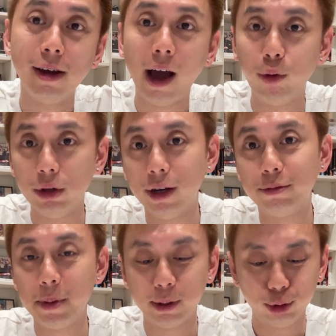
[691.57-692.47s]
I would love
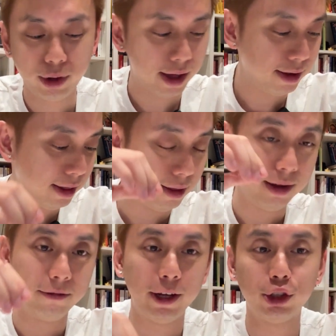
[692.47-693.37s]
to be able to do that in
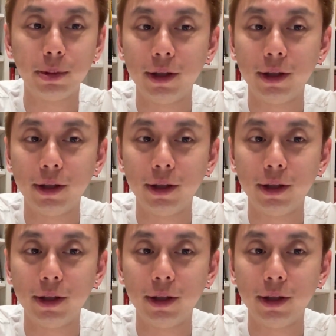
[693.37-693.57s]
Flesh and Blood.